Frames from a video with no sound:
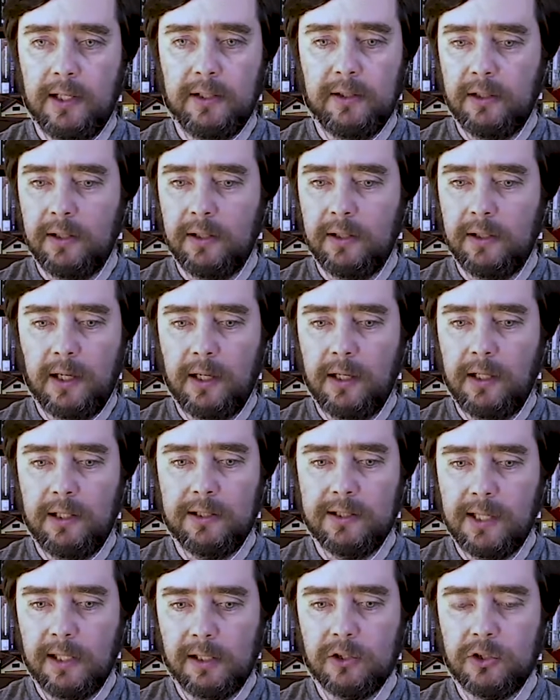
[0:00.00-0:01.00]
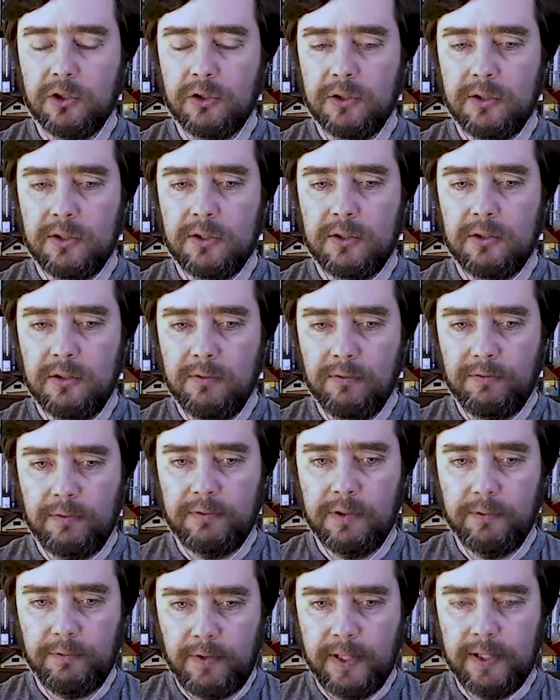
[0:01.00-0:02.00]
I think uh, intelligence de
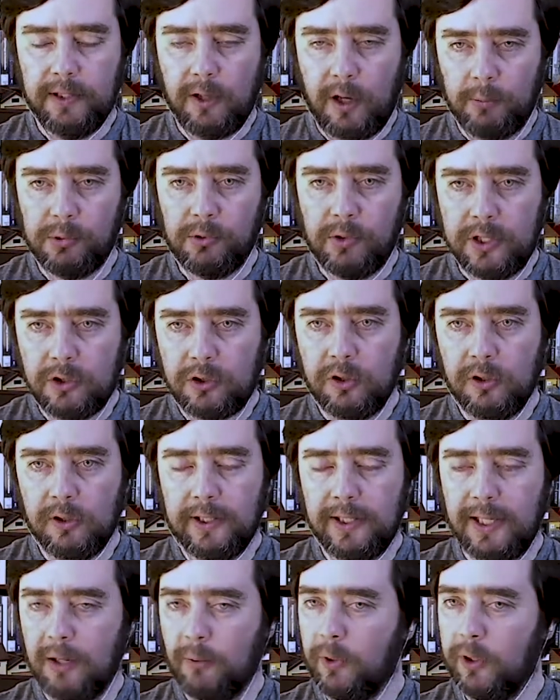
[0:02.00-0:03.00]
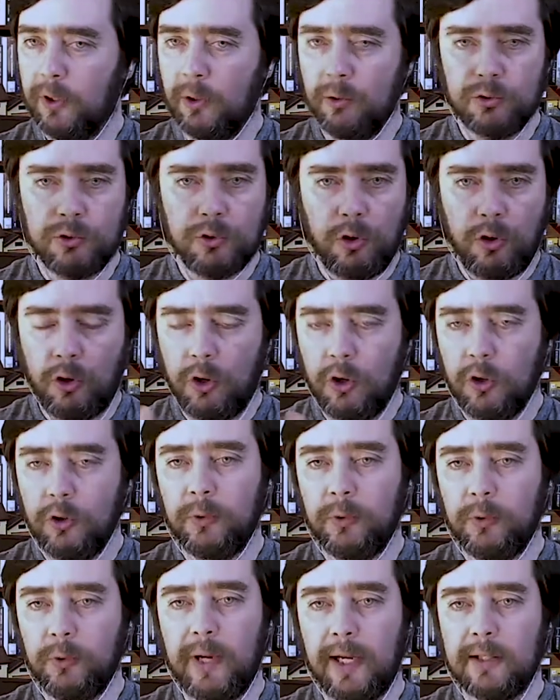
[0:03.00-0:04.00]
defined operationally in that way goes all the
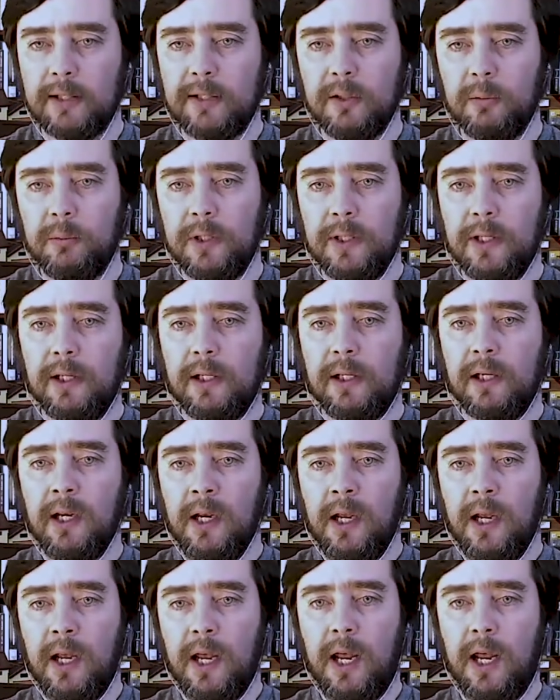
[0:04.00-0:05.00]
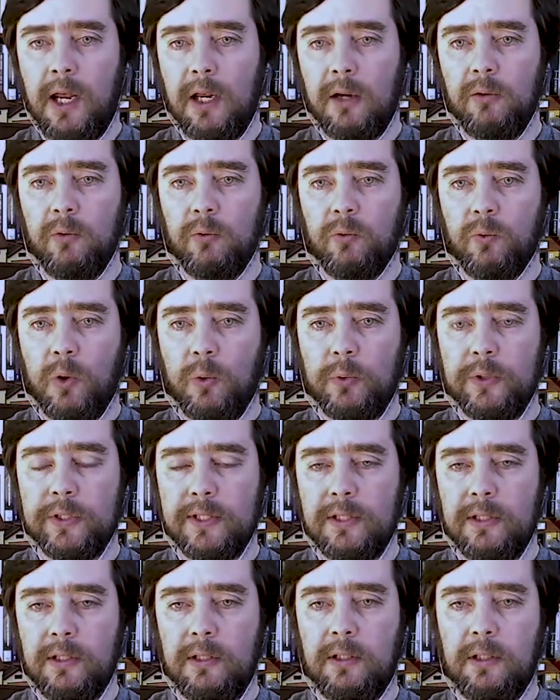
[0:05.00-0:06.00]
way back to the beginning, and what we
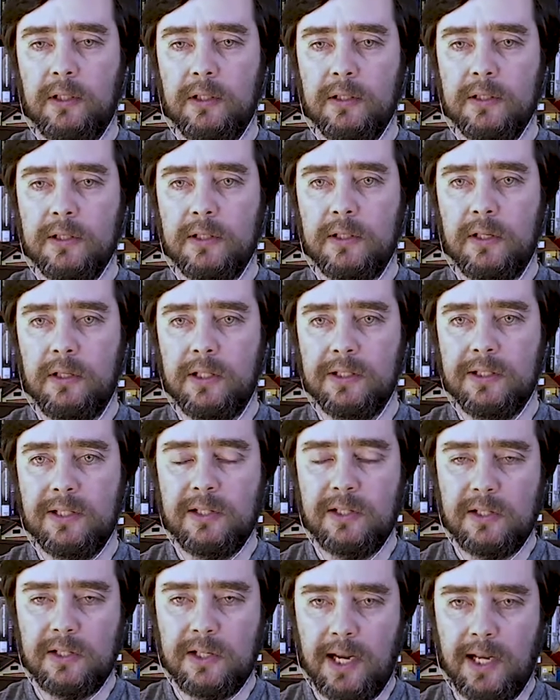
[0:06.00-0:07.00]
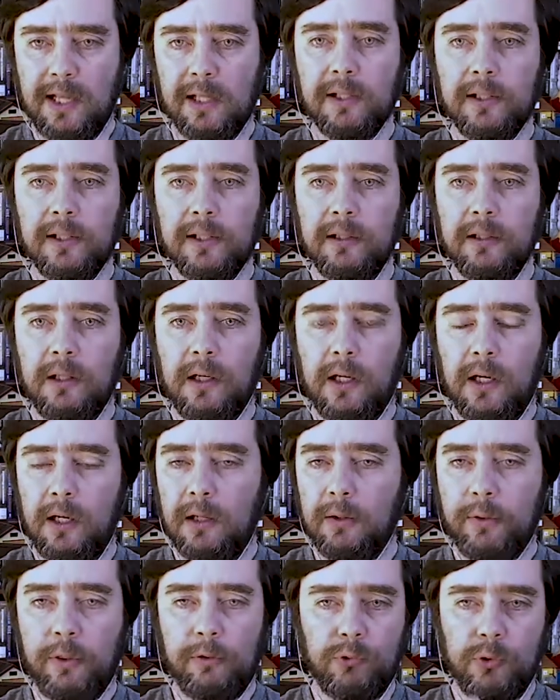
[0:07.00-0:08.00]
see is it's scaling
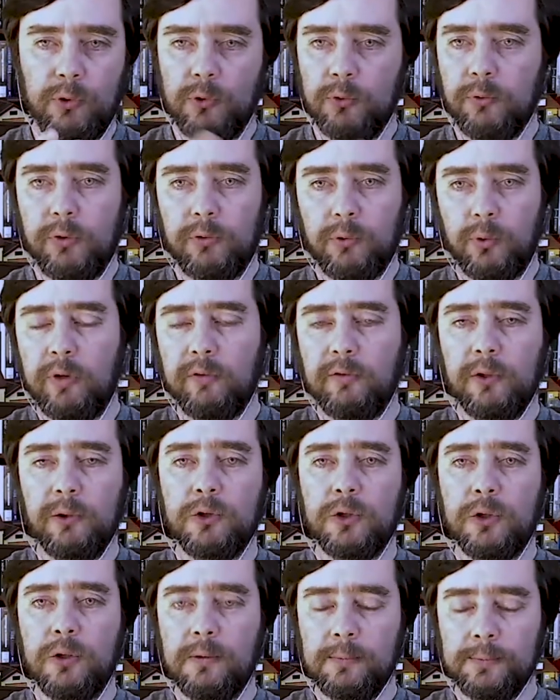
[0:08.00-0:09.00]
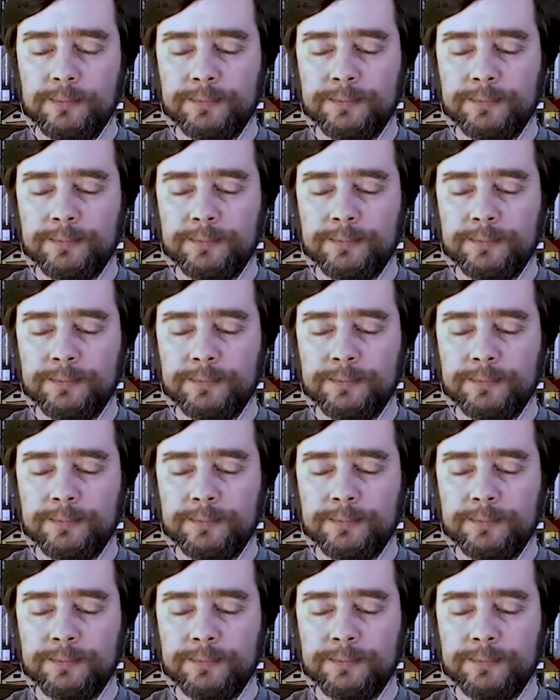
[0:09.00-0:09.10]
uh, through through evolution.